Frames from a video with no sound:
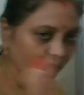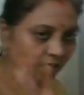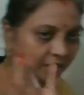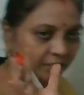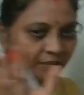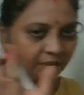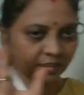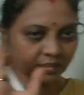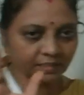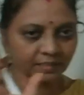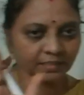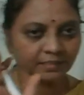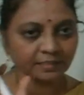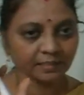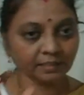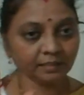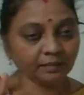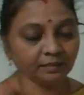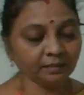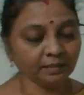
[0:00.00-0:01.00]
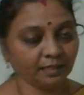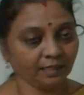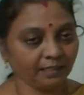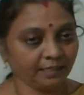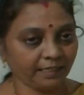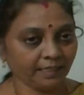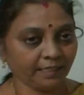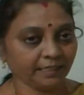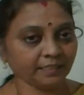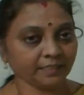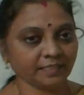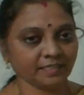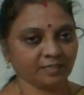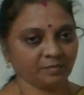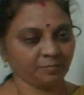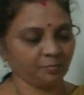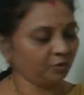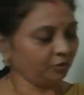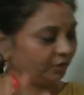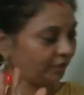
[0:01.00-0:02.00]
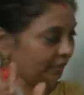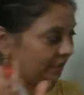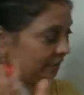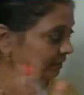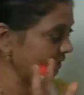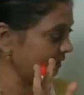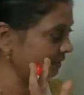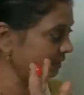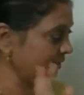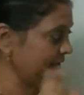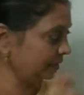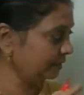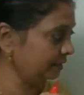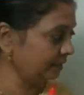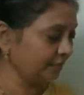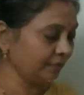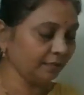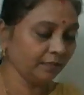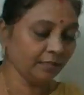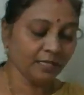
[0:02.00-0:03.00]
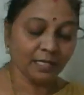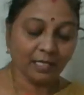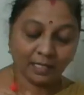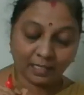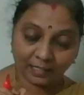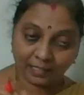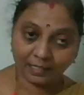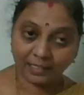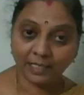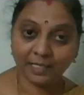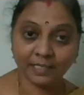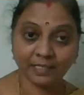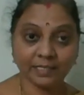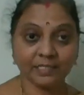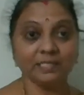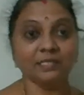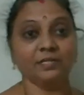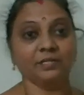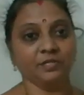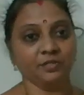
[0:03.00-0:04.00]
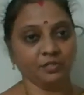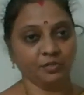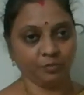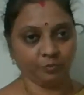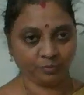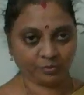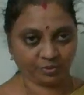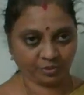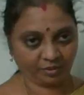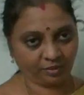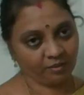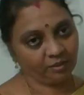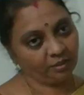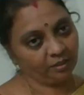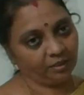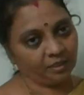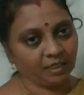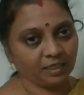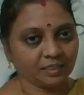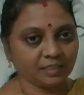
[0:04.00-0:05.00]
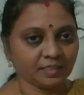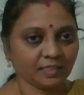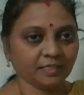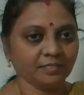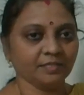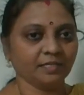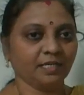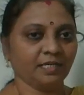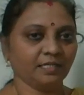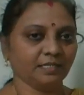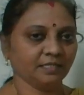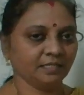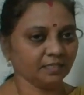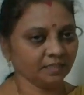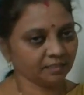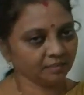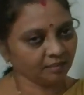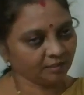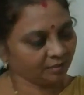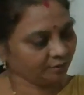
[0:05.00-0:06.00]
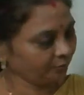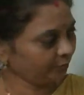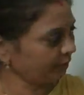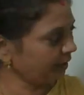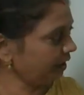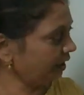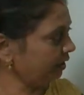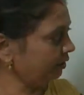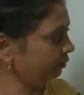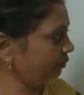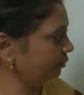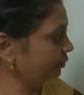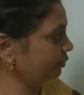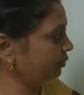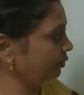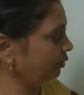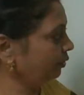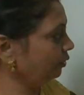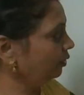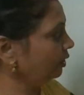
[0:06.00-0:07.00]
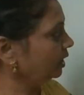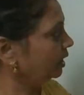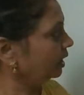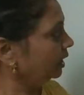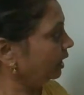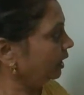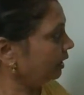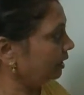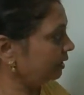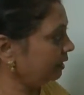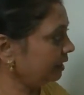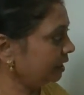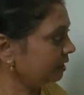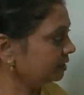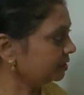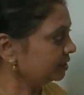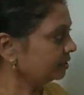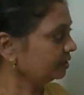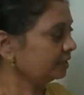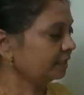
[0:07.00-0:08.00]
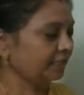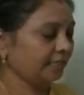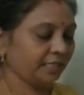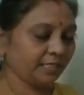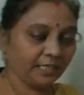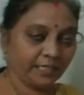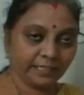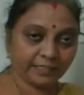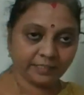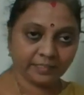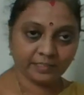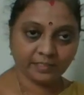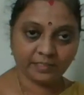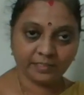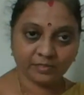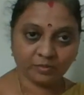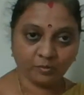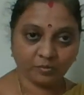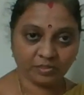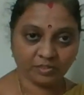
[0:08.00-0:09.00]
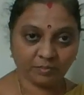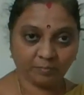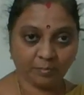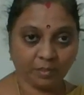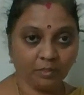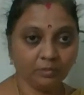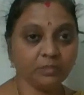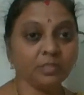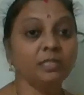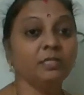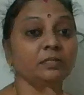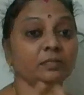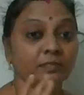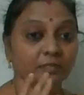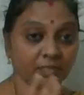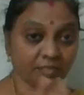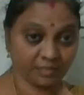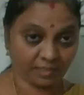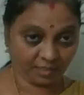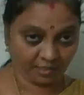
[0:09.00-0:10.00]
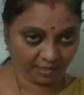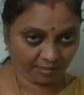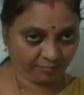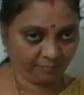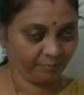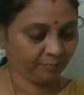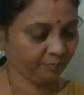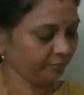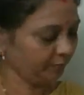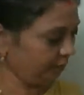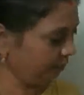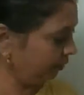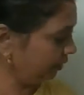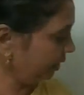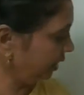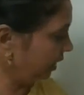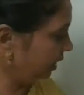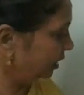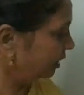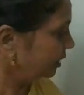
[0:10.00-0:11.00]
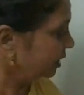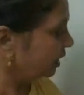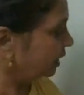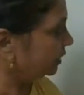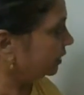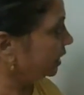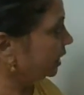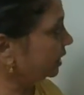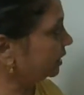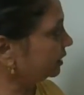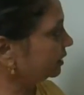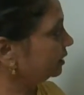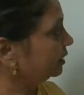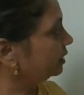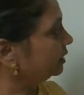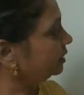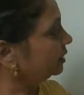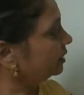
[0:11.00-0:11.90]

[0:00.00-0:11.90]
This is the latest model. This is the latest news. In such cases, we can use. So later and latest talks about the time. Okay. Then